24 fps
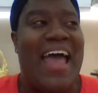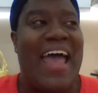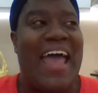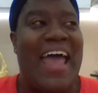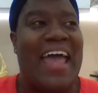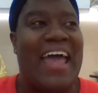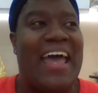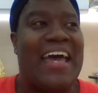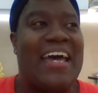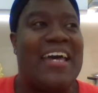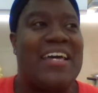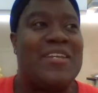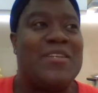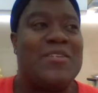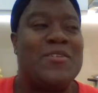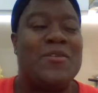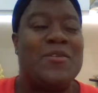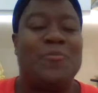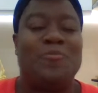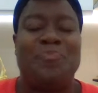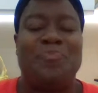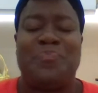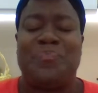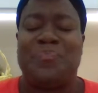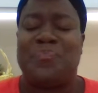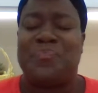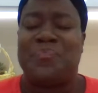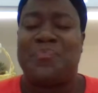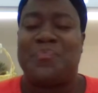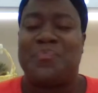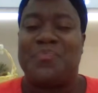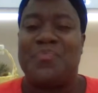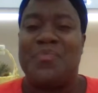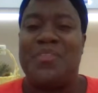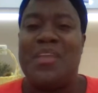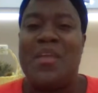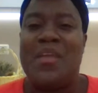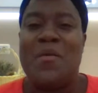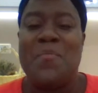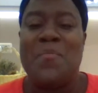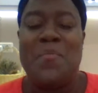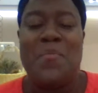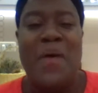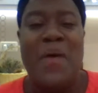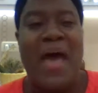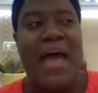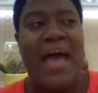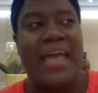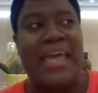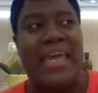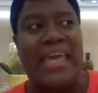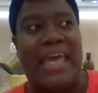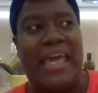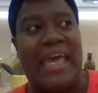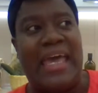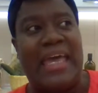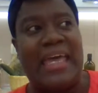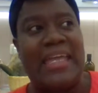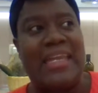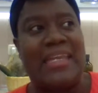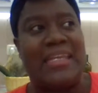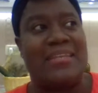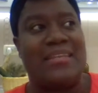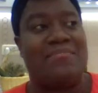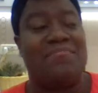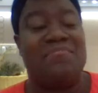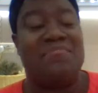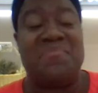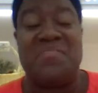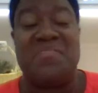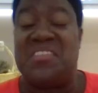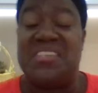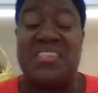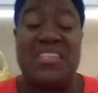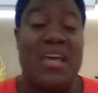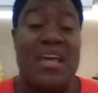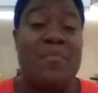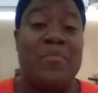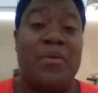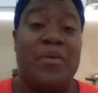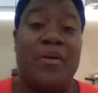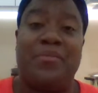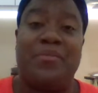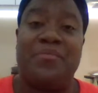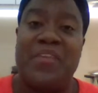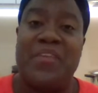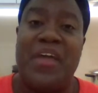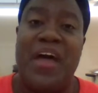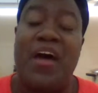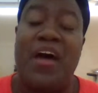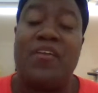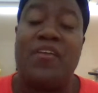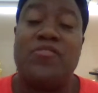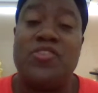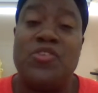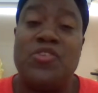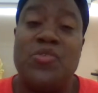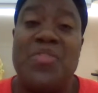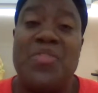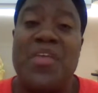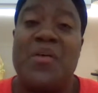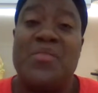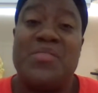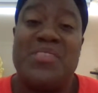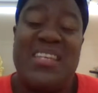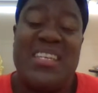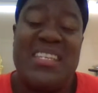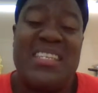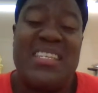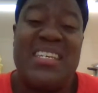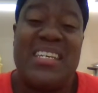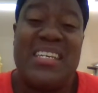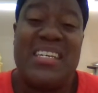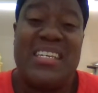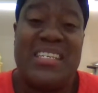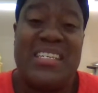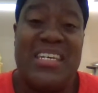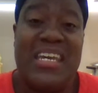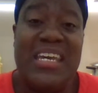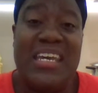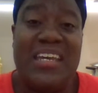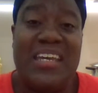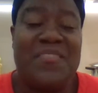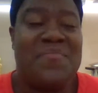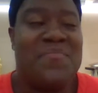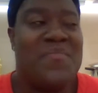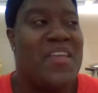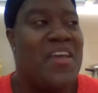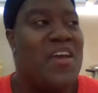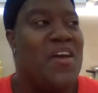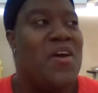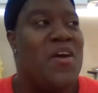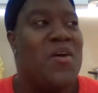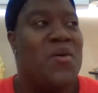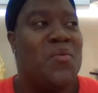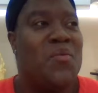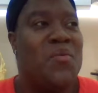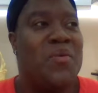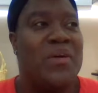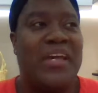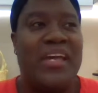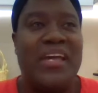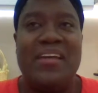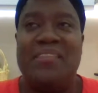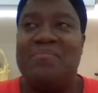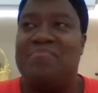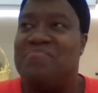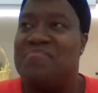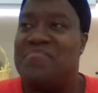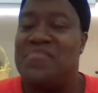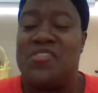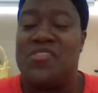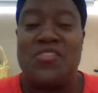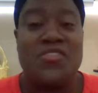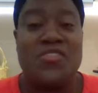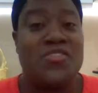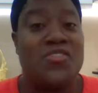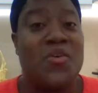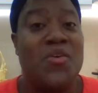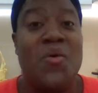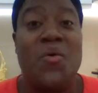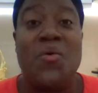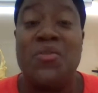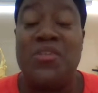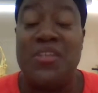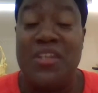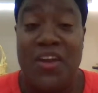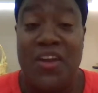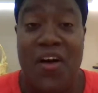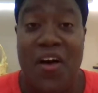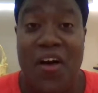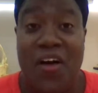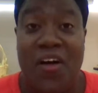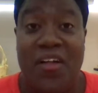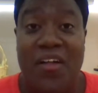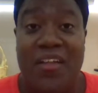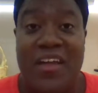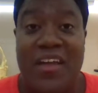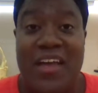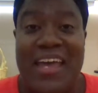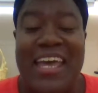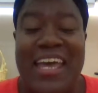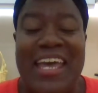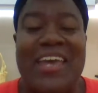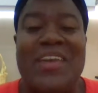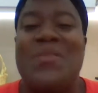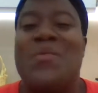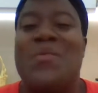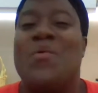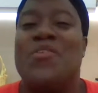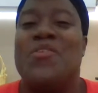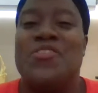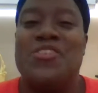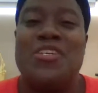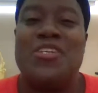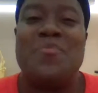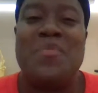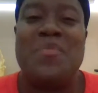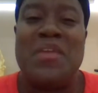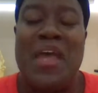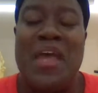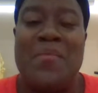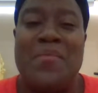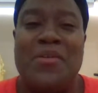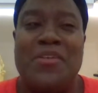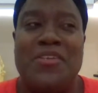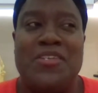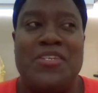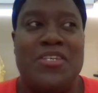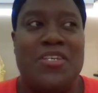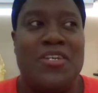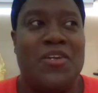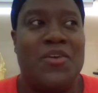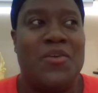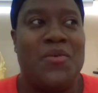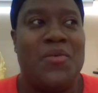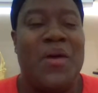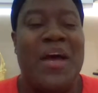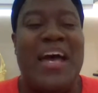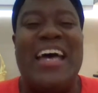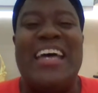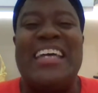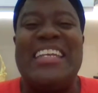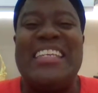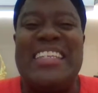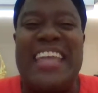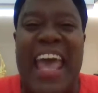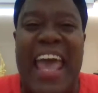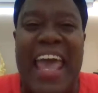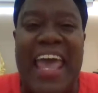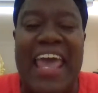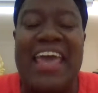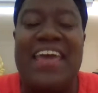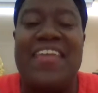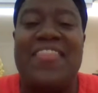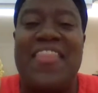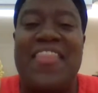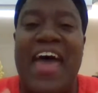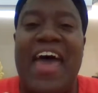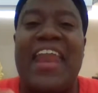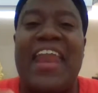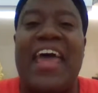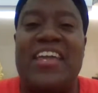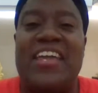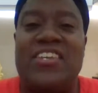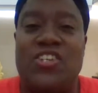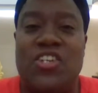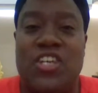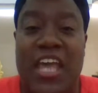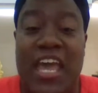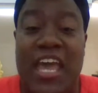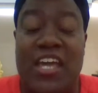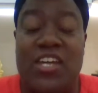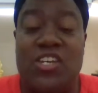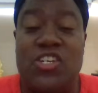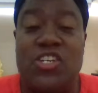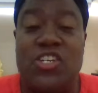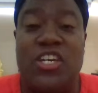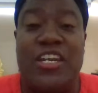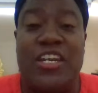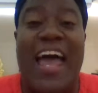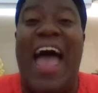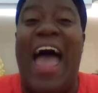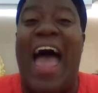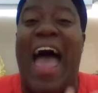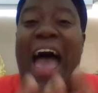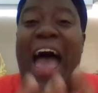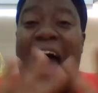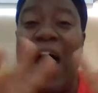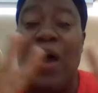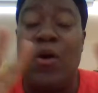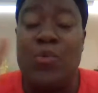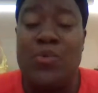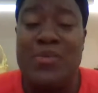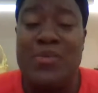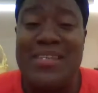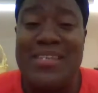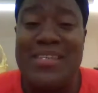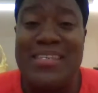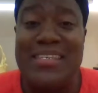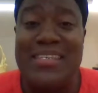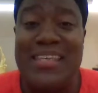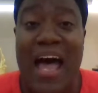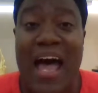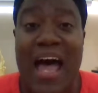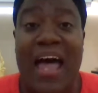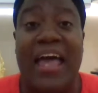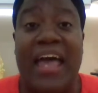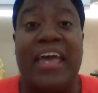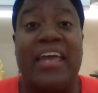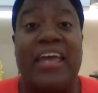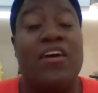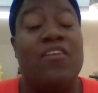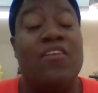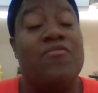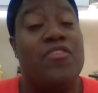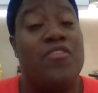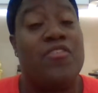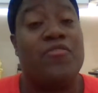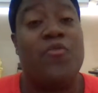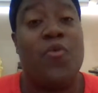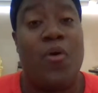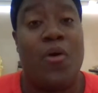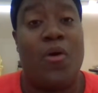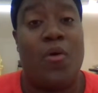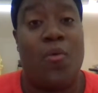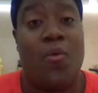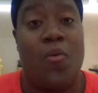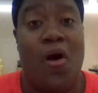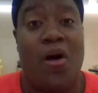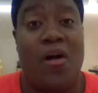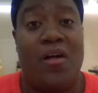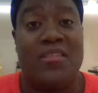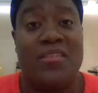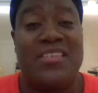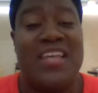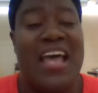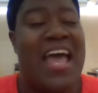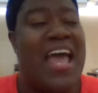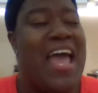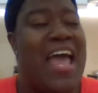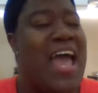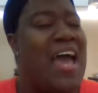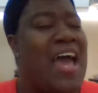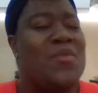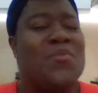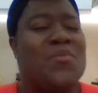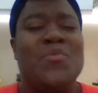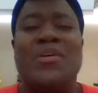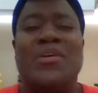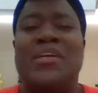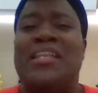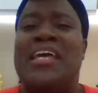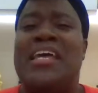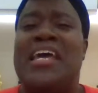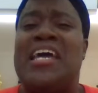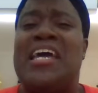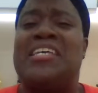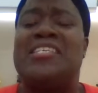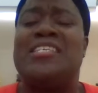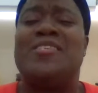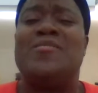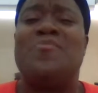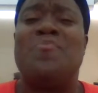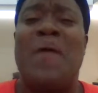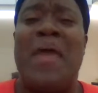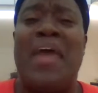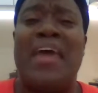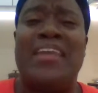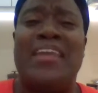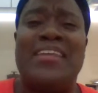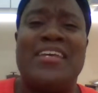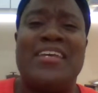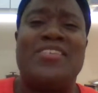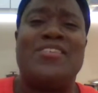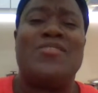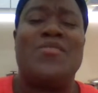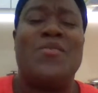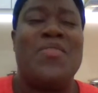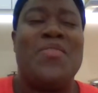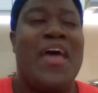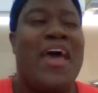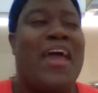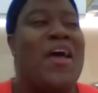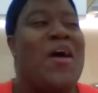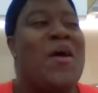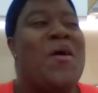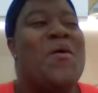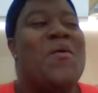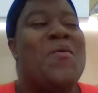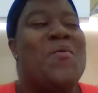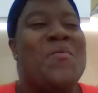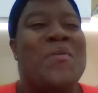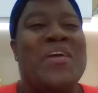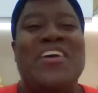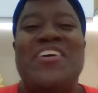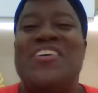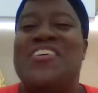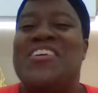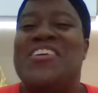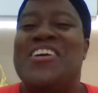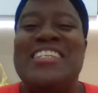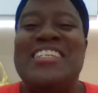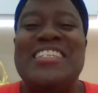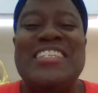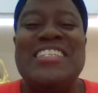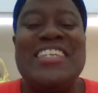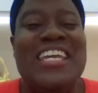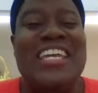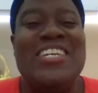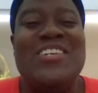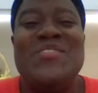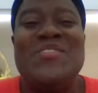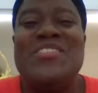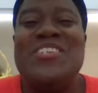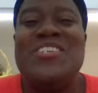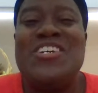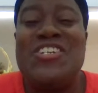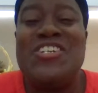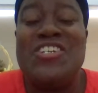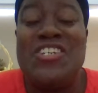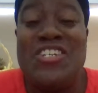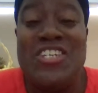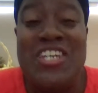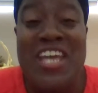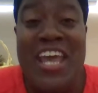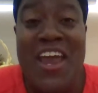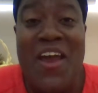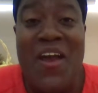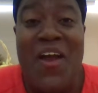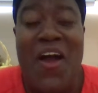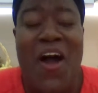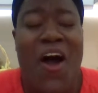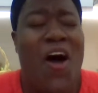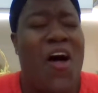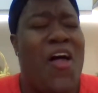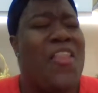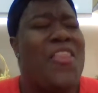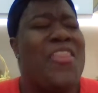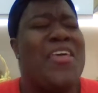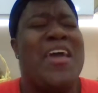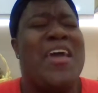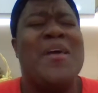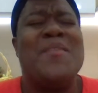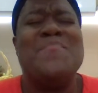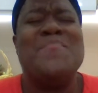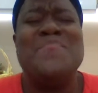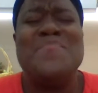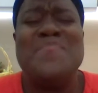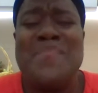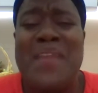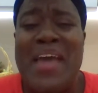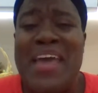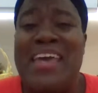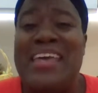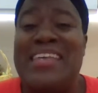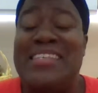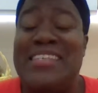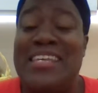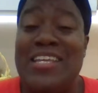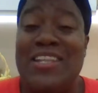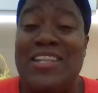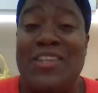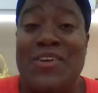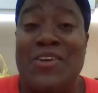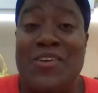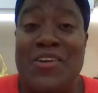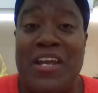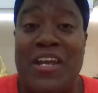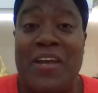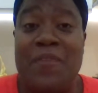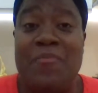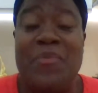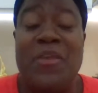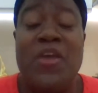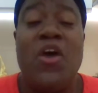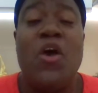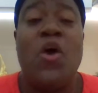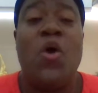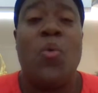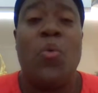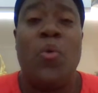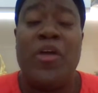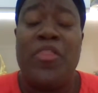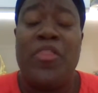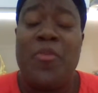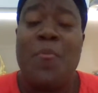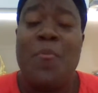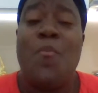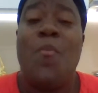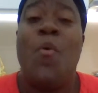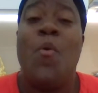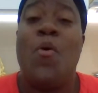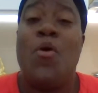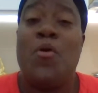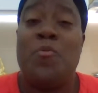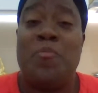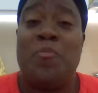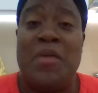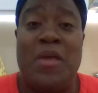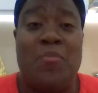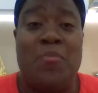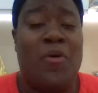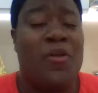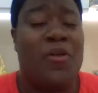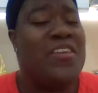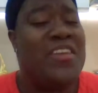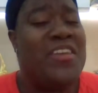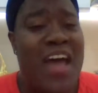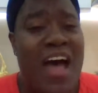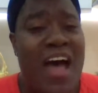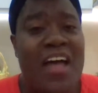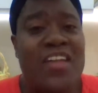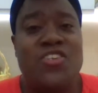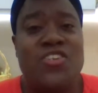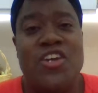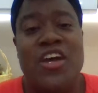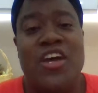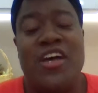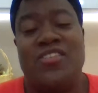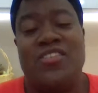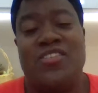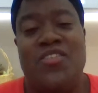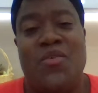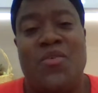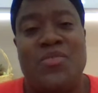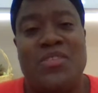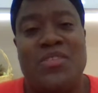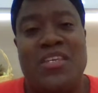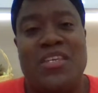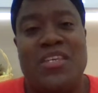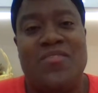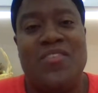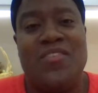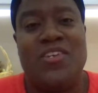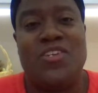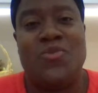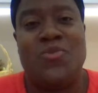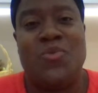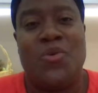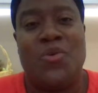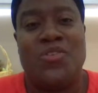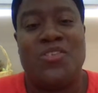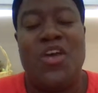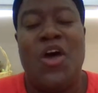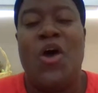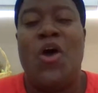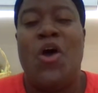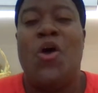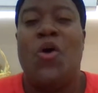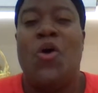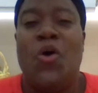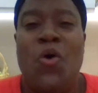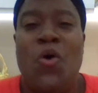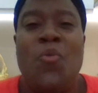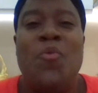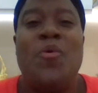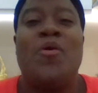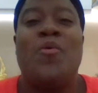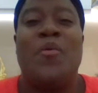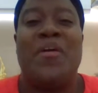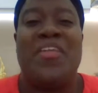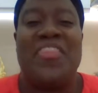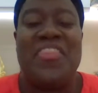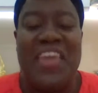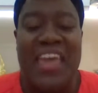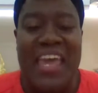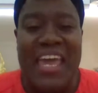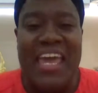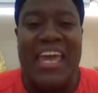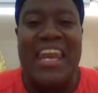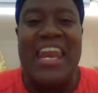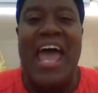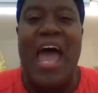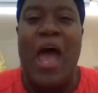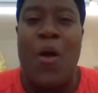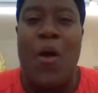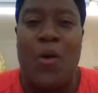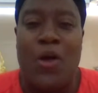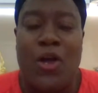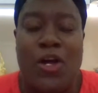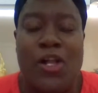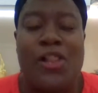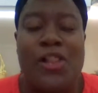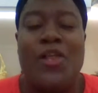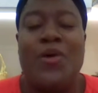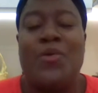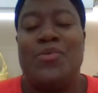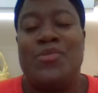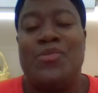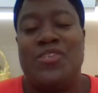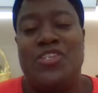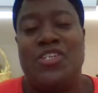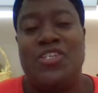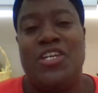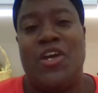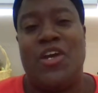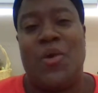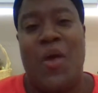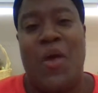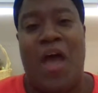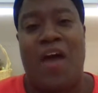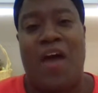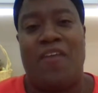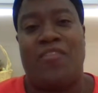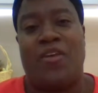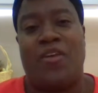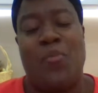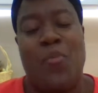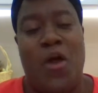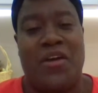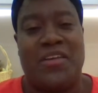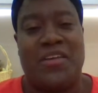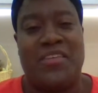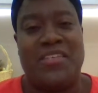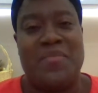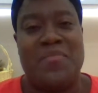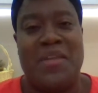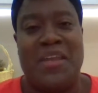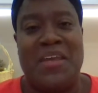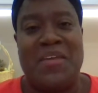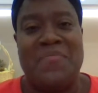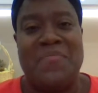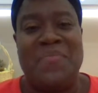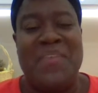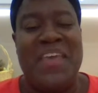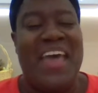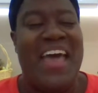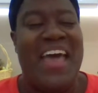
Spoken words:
And back in December of 2016, we sold it all in order to be able to take that education outside of the four walls and really expand it so that we could continue to share all the amazing learning with more people, not just those individuals who were within our close geographic proximity.